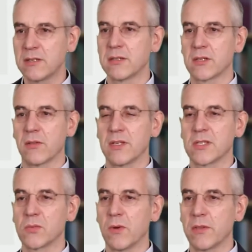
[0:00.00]
So this
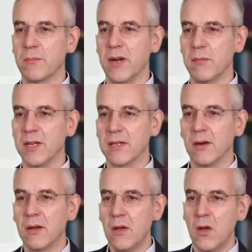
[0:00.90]
is what the
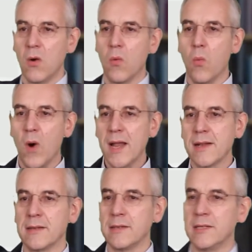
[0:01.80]
parameter one